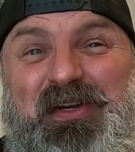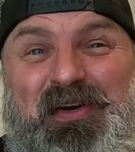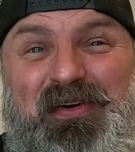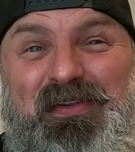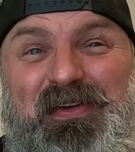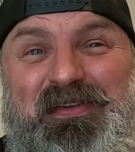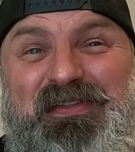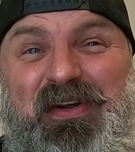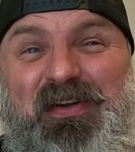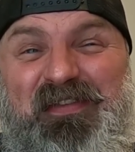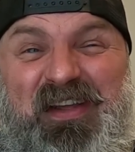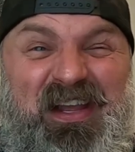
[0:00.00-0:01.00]
turn those
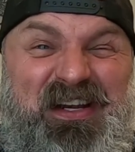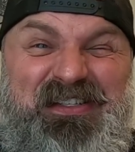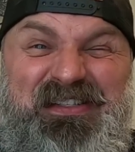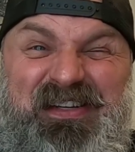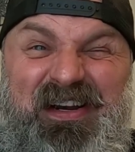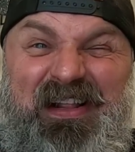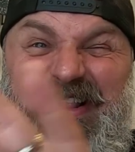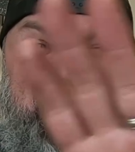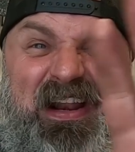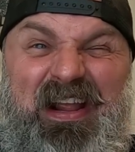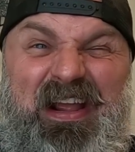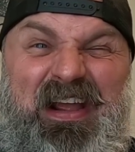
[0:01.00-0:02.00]
notifications on, and
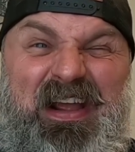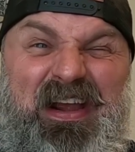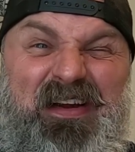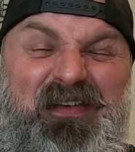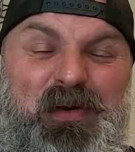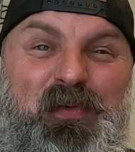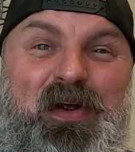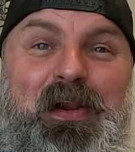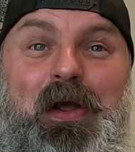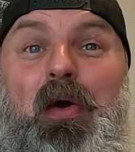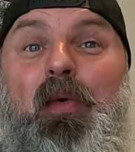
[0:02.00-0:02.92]
let everyone know